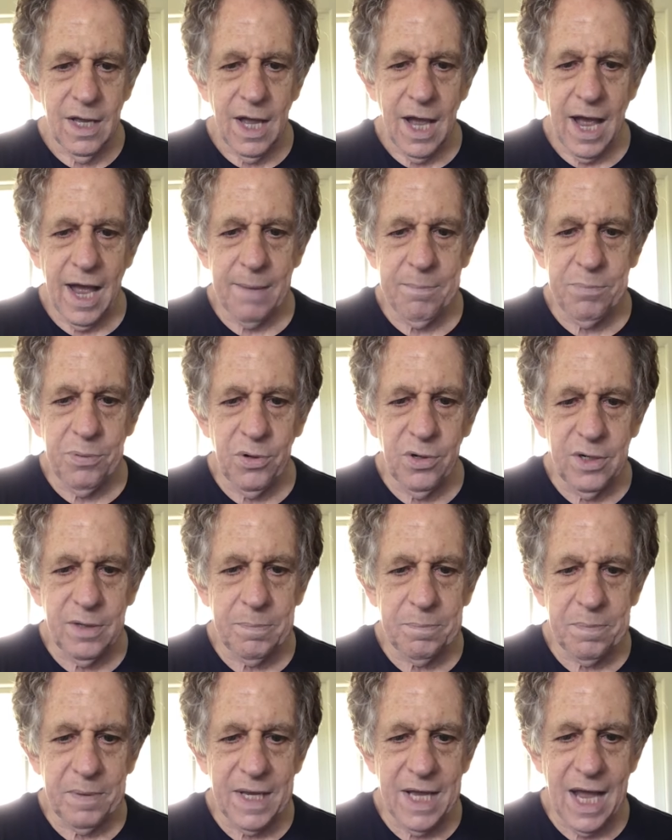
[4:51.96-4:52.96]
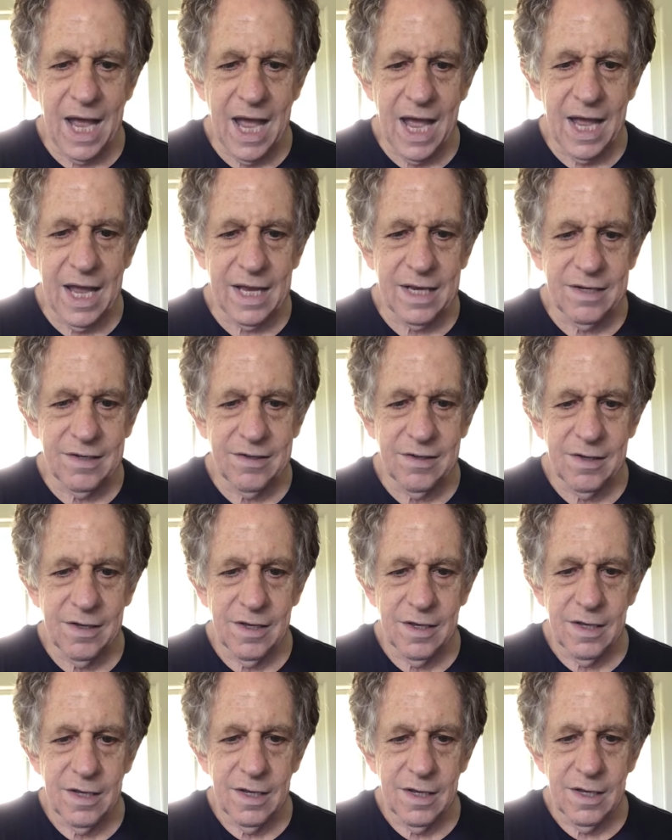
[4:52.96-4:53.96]
I put it behind.
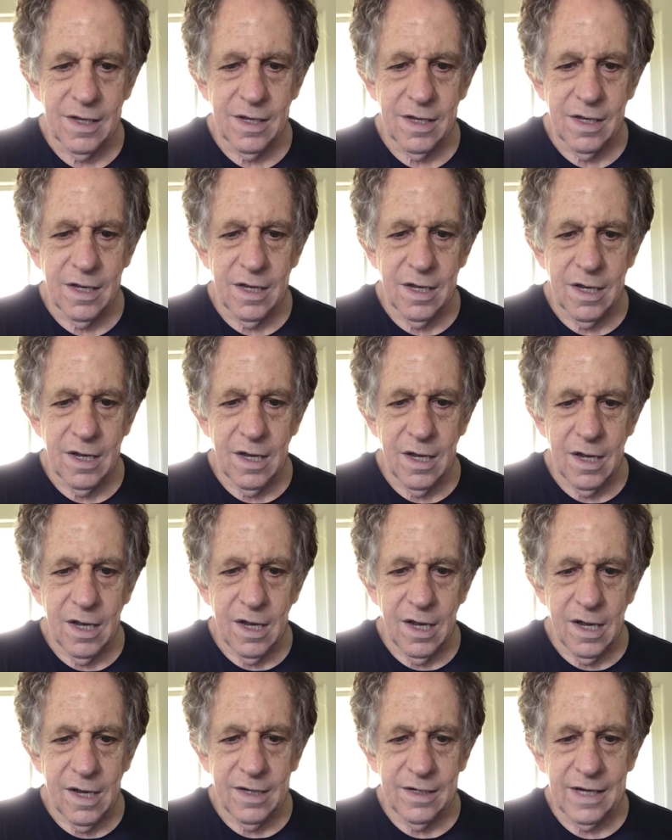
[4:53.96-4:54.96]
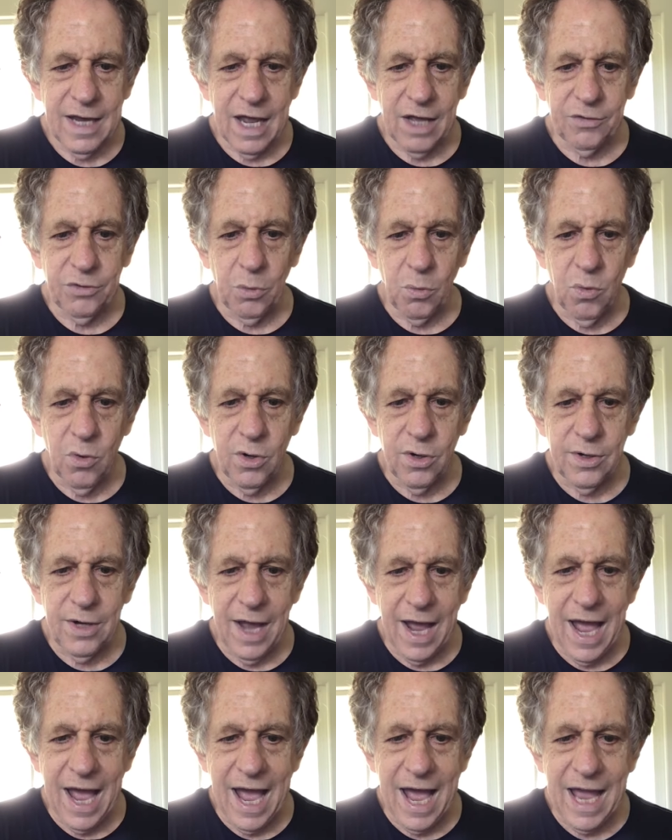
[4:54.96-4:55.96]
Now the word
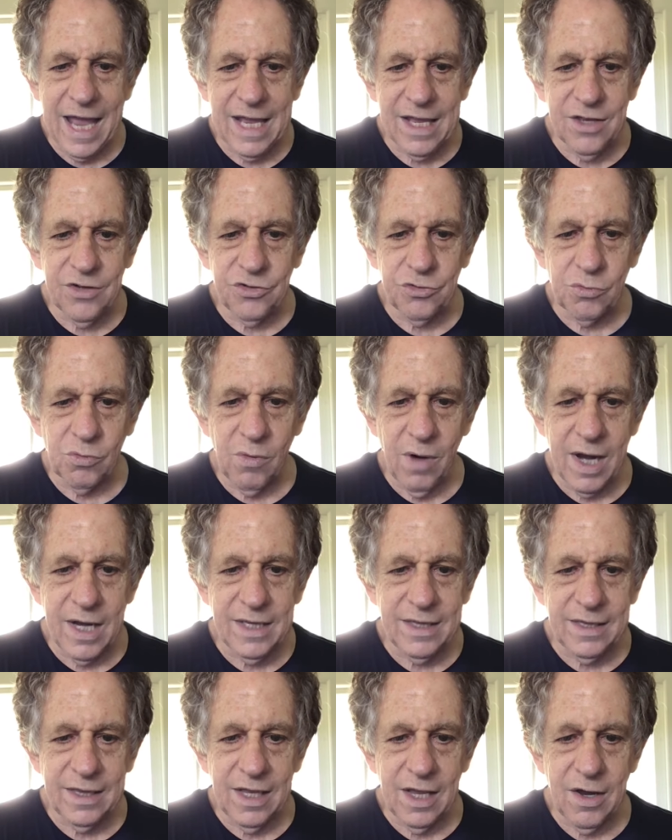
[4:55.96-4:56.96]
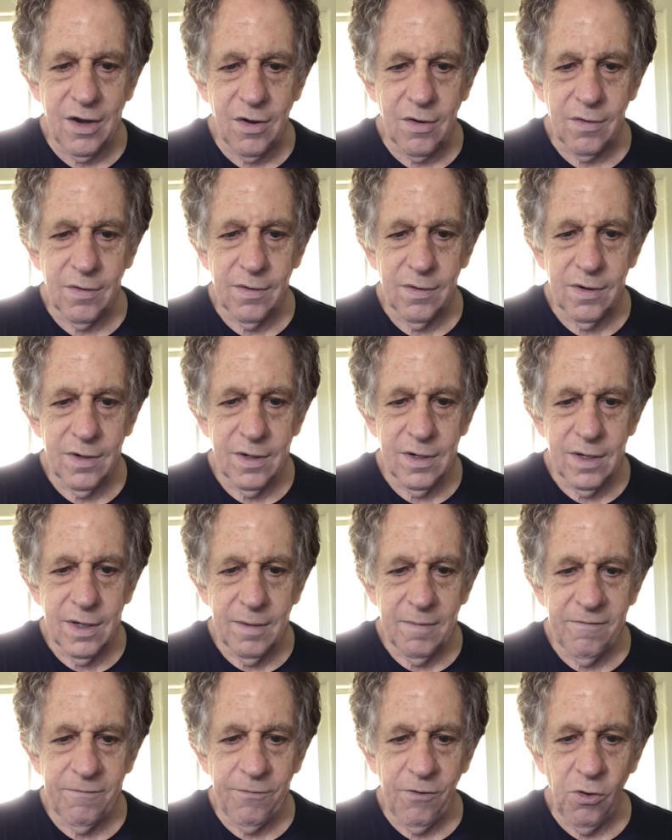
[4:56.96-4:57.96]
I is right there,
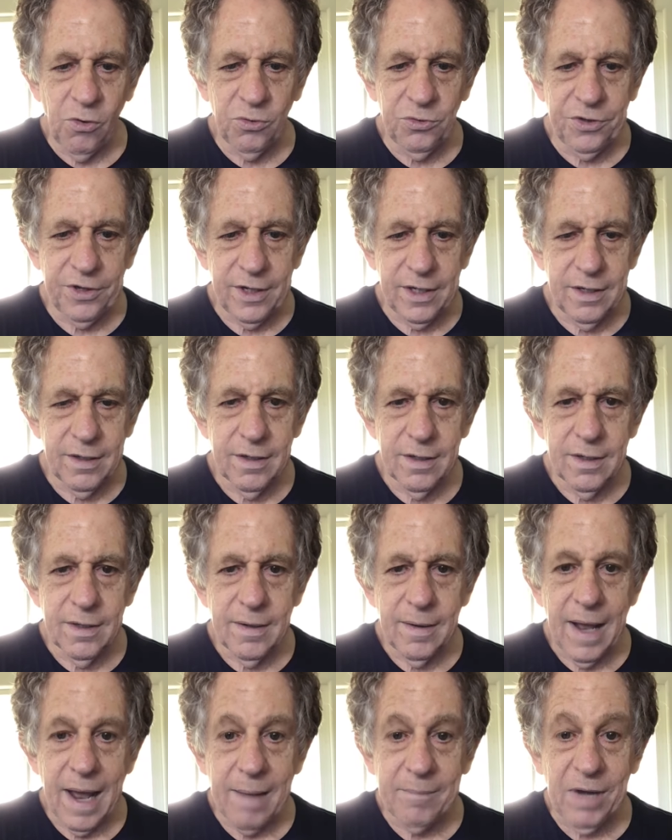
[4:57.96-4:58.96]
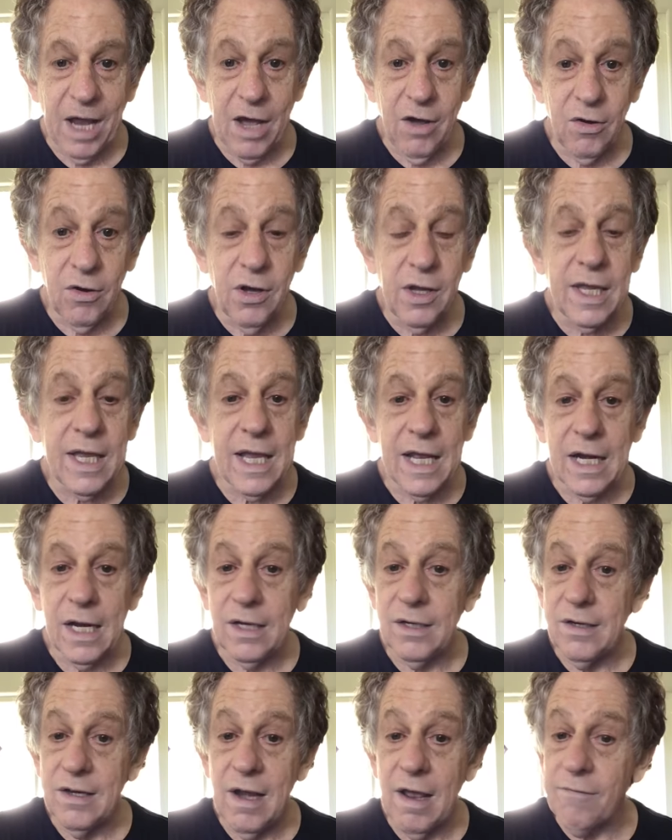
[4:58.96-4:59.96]
folded I'm not looking at it.
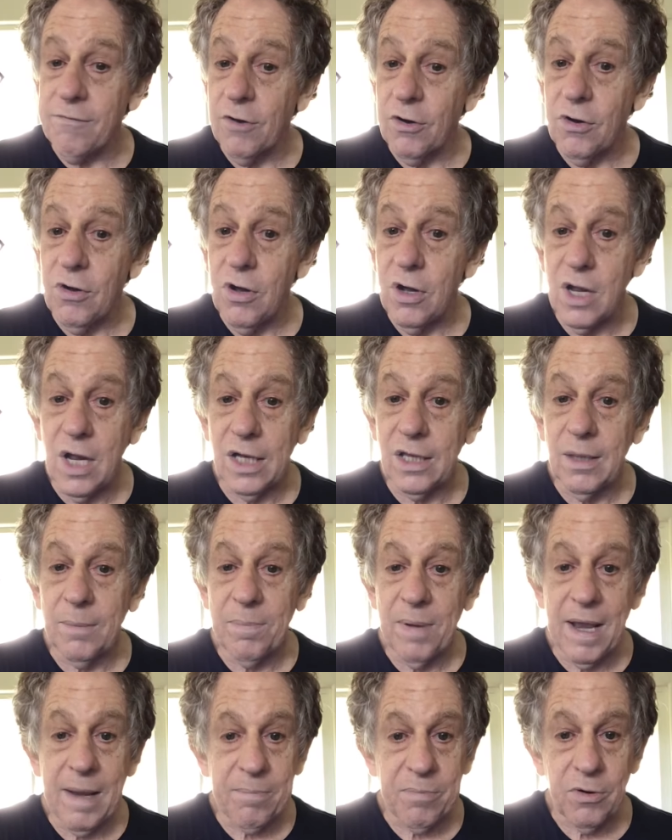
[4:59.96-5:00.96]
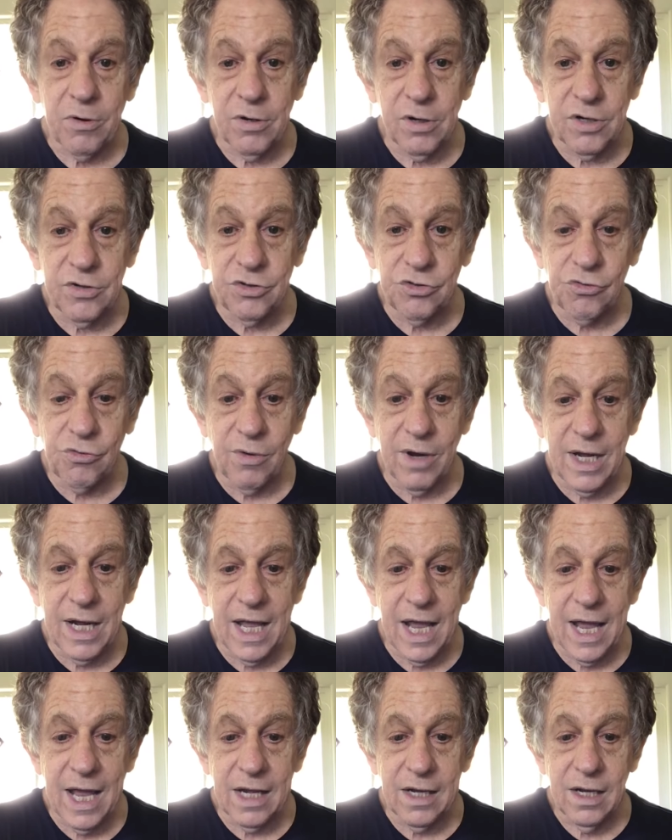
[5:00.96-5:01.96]
Never look at the paper. Look straight
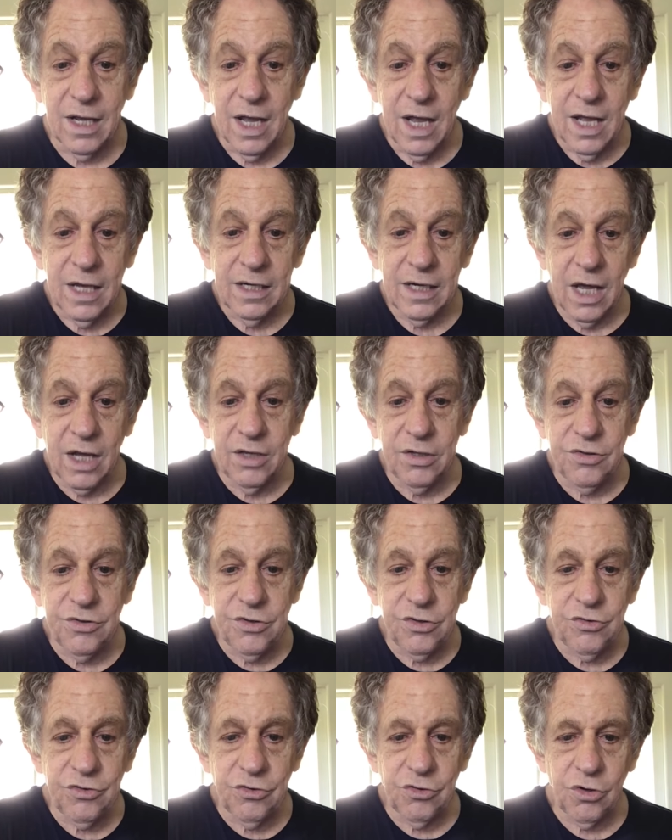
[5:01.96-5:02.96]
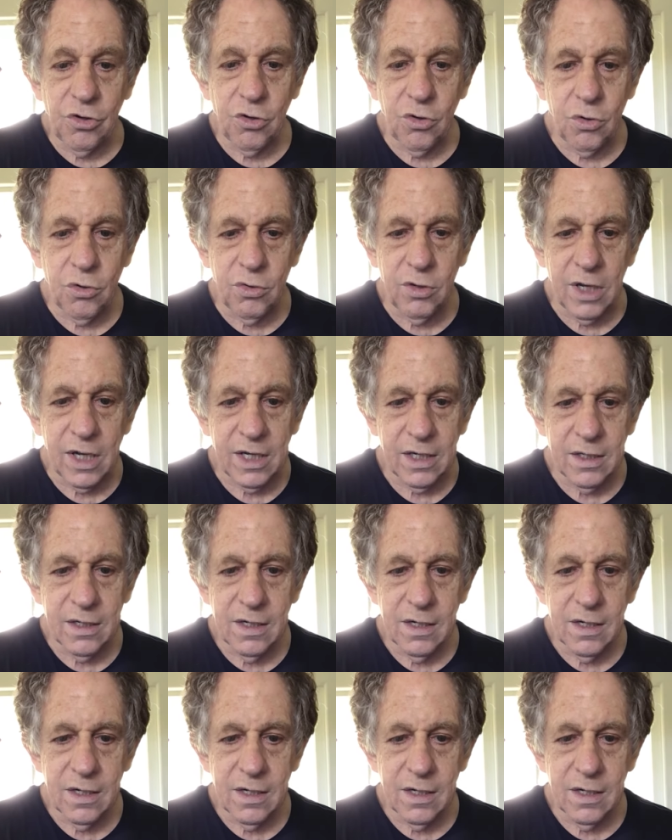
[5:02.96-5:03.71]
ahead. Now you just turn it